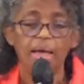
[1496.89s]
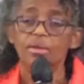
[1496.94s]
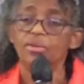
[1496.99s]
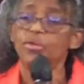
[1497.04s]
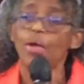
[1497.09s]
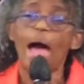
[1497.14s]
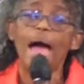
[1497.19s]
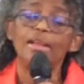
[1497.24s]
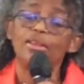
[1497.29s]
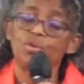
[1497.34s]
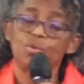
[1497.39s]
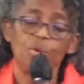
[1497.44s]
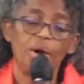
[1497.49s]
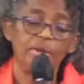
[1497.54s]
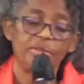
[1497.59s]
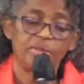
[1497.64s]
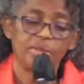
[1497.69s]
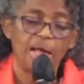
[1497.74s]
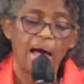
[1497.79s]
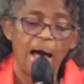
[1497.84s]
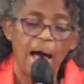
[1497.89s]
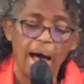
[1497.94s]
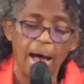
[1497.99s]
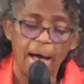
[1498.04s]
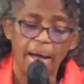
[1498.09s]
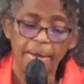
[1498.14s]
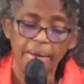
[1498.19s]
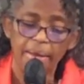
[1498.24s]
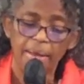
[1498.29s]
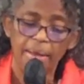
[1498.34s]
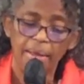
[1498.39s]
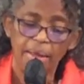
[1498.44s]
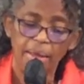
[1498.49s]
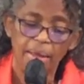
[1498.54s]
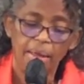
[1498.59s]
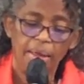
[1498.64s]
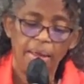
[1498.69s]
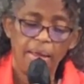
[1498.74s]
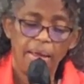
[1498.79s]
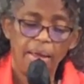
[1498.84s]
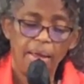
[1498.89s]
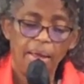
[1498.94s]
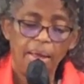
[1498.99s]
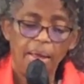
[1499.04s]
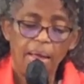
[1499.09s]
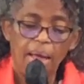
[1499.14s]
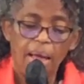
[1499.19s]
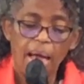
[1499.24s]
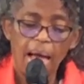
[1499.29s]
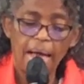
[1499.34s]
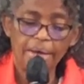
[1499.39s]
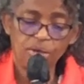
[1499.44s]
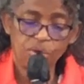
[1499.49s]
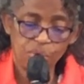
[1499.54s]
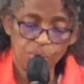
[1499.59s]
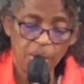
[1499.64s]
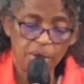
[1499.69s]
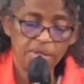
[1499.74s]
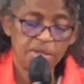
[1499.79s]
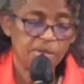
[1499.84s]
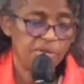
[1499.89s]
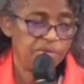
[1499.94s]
So I trust God. I trust